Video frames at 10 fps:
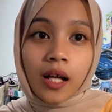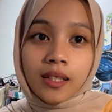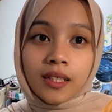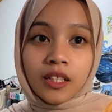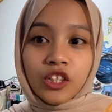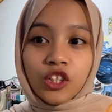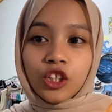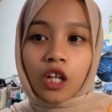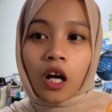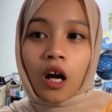since
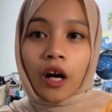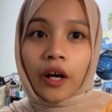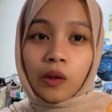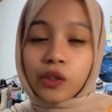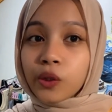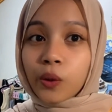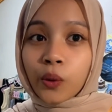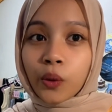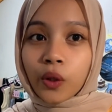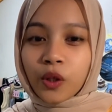I also